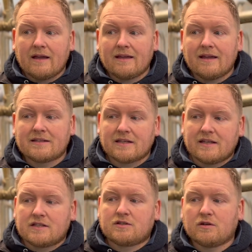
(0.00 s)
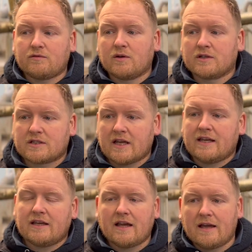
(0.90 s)
It's a tough one to
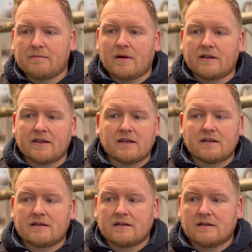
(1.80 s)
say. I think